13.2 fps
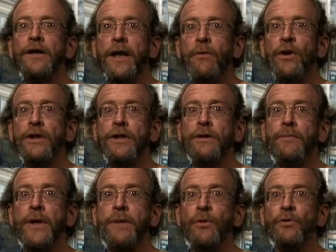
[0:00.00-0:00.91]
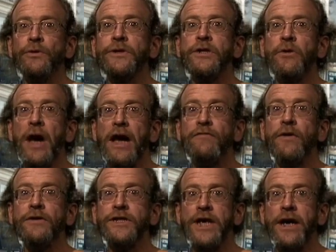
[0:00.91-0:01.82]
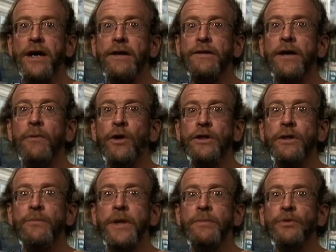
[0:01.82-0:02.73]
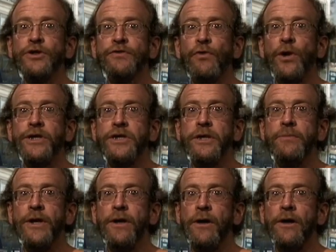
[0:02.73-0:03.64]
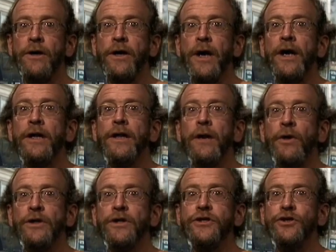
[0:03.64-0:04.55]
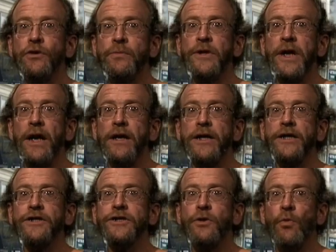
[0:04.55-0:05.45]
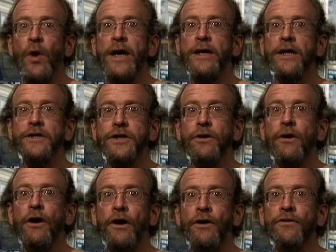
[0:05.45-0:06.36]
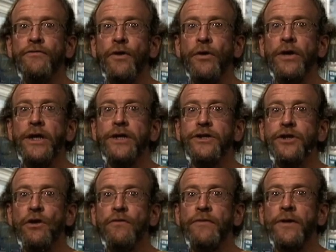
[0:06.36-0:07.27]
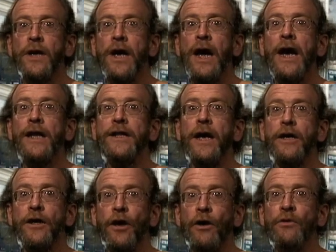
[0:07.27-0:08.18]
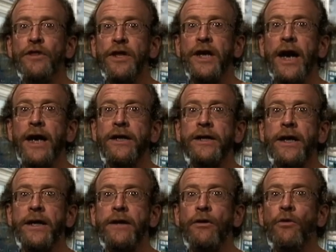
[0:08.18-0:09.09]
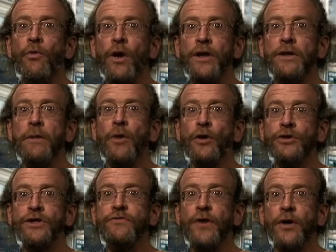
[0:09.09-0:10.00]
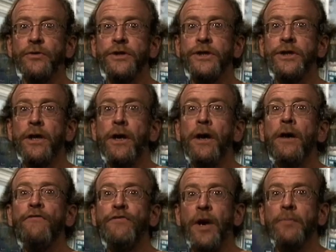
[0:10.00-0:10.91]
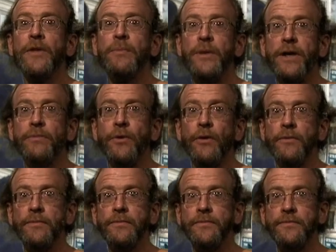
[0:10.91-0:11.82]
They want the people to have a say. They want the people's voice to be heard. They want the superdelegates to wait until all the voting is over and then go with the candidate who won the most votes from the people.